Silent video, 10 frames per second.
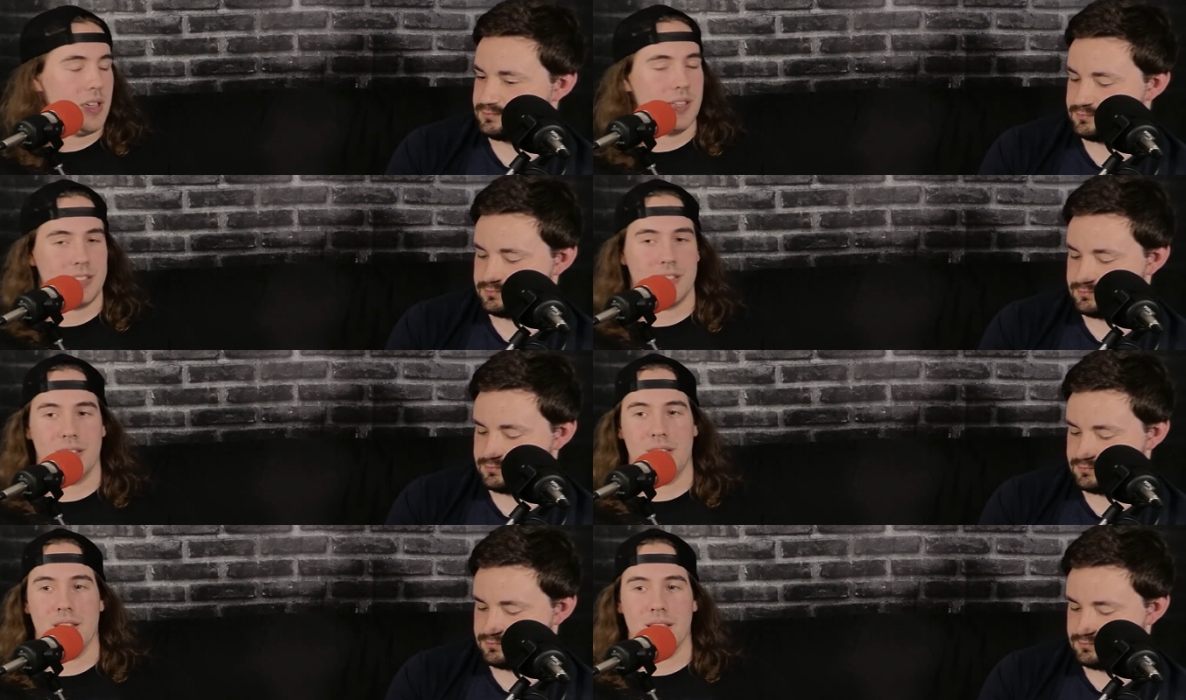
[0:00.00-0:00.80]
Speaker 1: It's
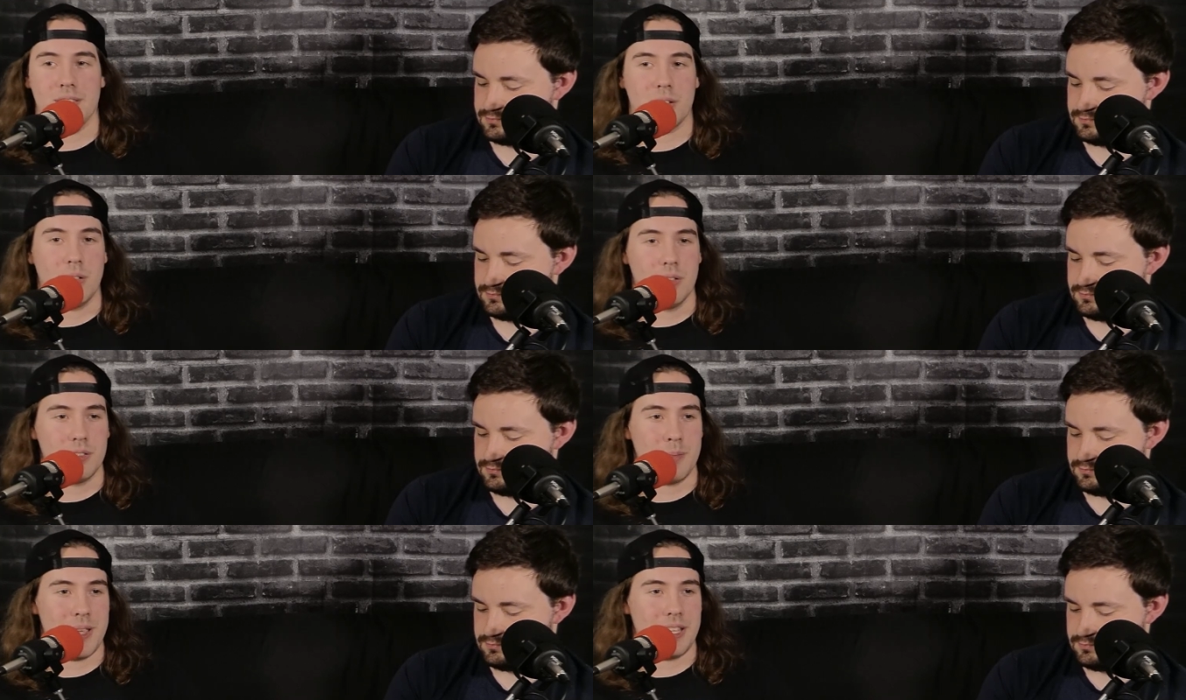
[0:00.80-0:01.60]
not the
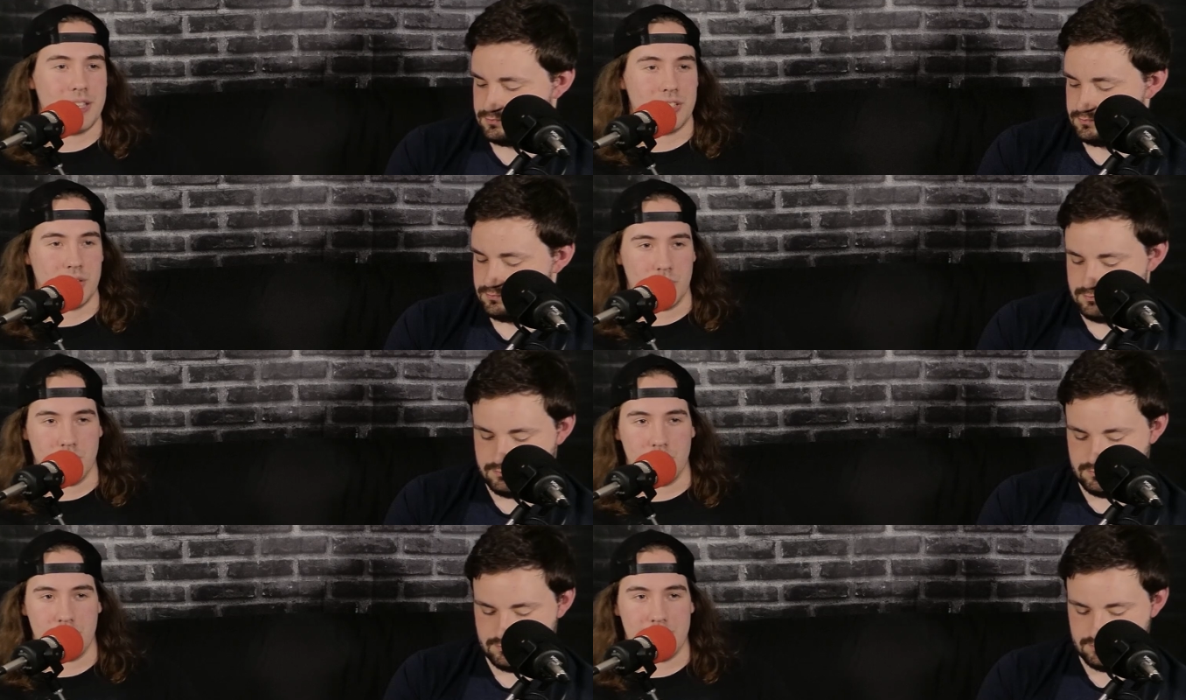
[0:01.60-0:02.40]
Colts making
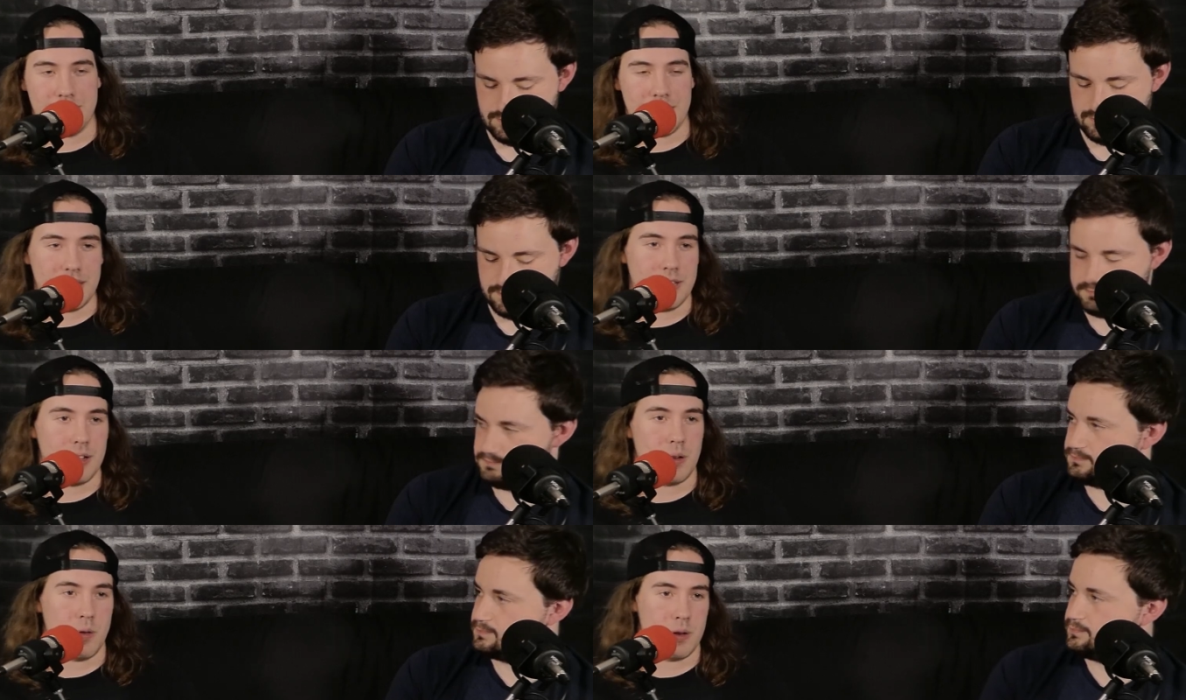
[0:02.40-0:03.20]
sure that they
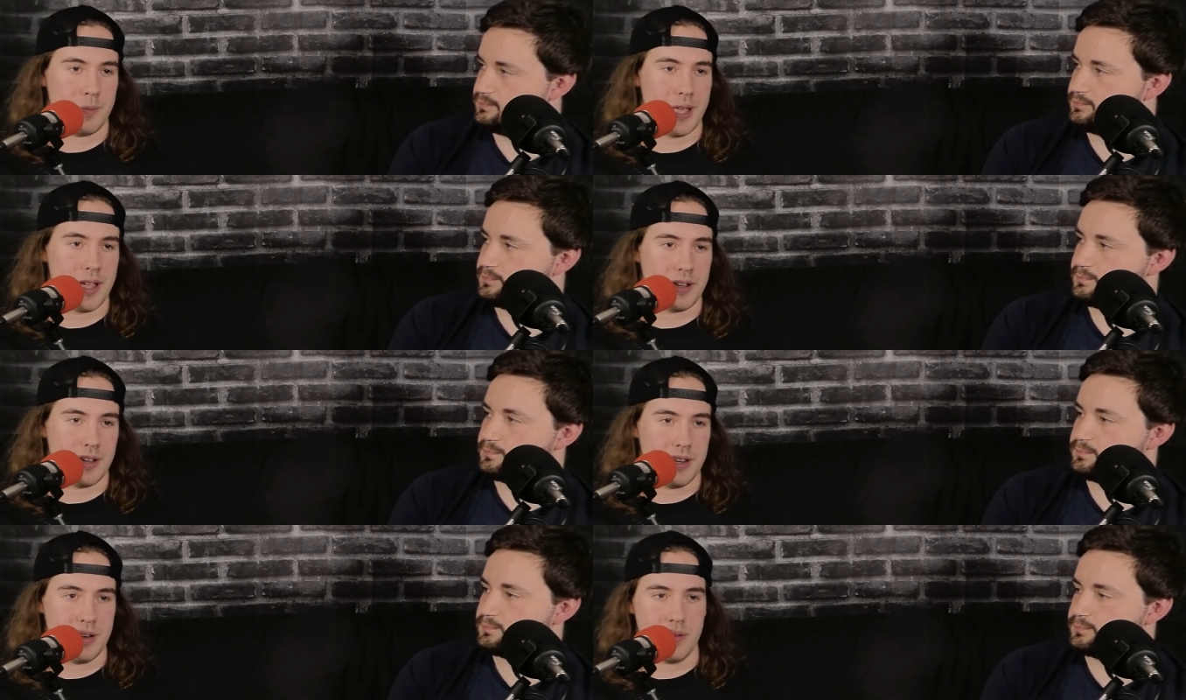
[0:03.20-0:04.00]
get a
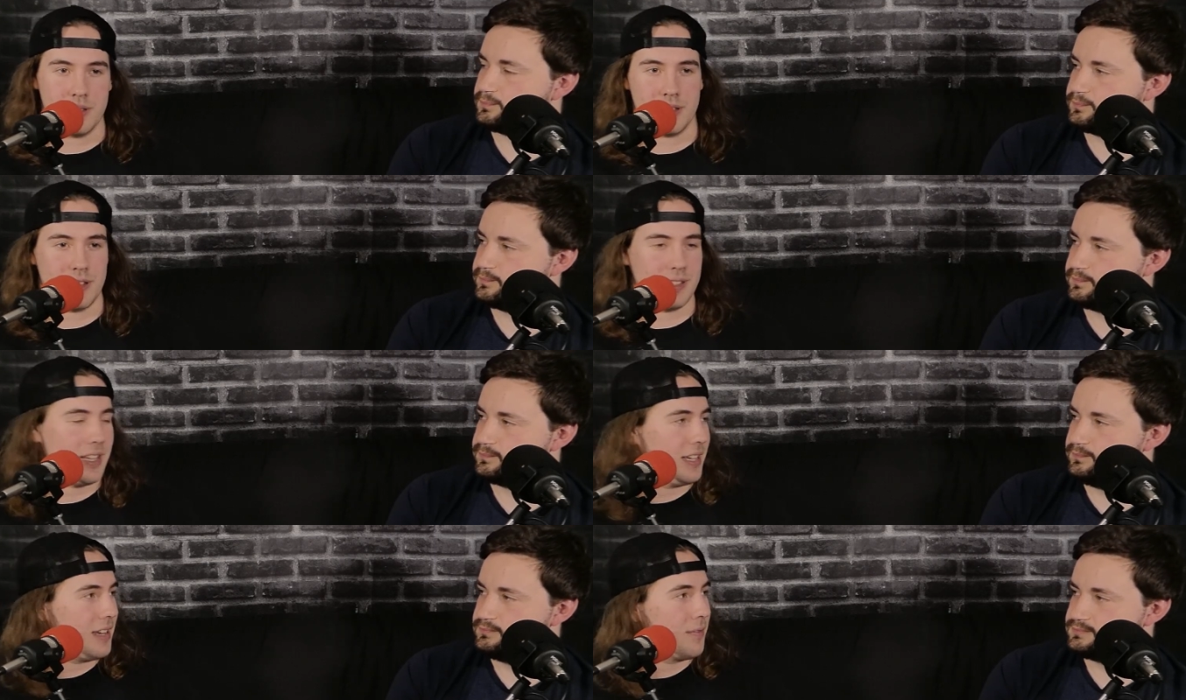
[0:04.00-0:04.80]
quarterback and no one's going to
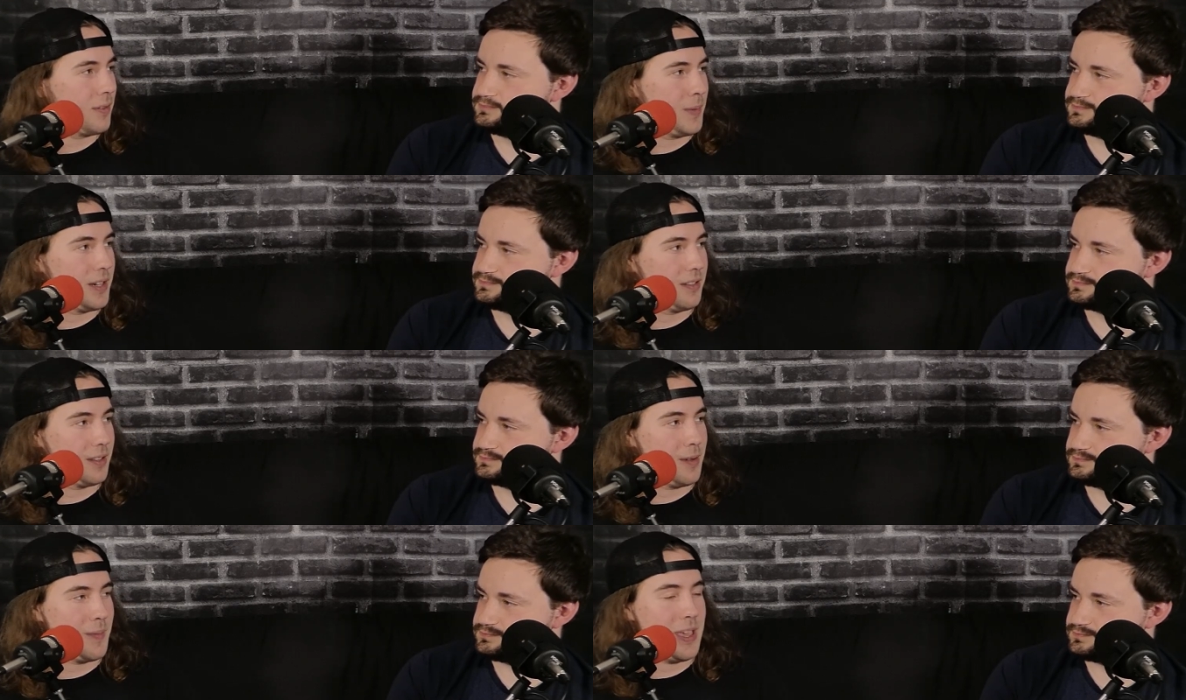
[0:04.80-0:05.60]
take it out from under
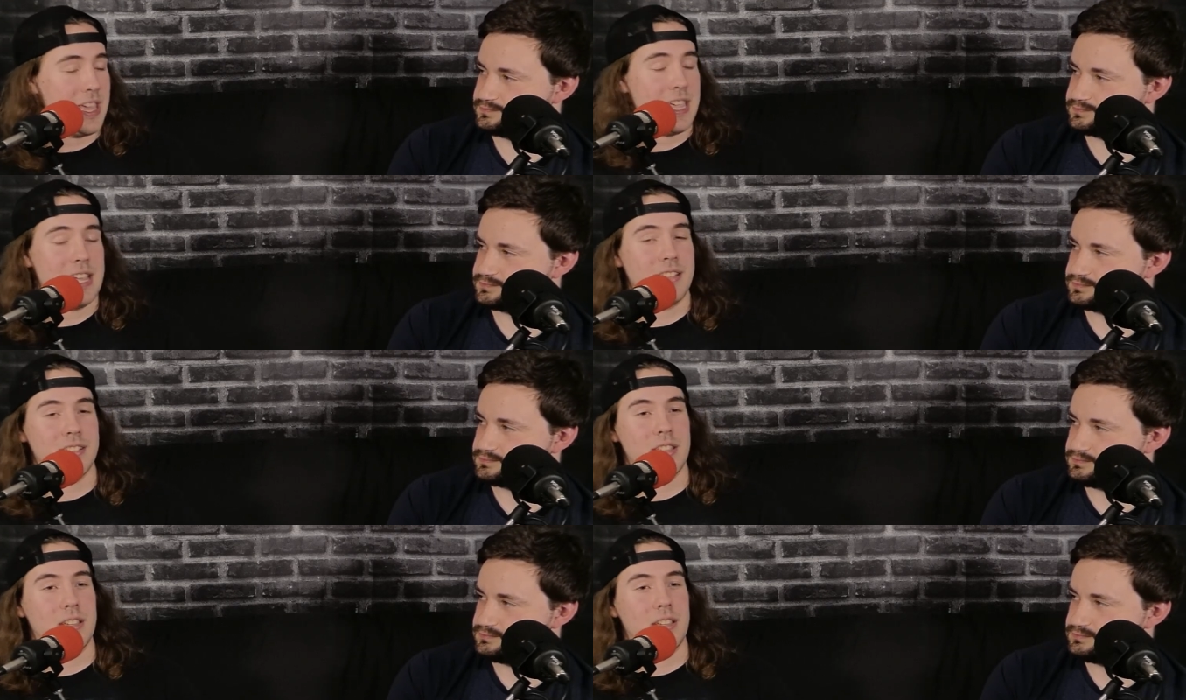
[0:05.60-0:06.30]
them. It's the